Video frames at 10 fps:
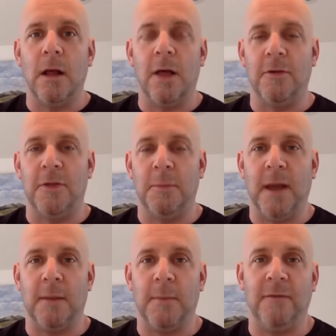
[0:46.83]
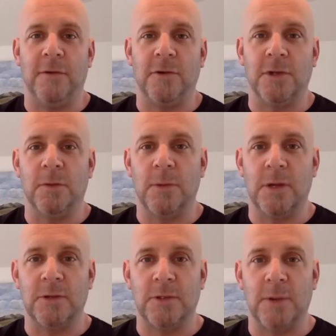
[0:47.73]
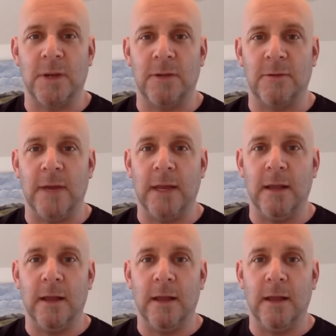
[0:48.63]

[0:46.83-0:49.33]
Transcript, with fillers: other than buying my first home when I was 23.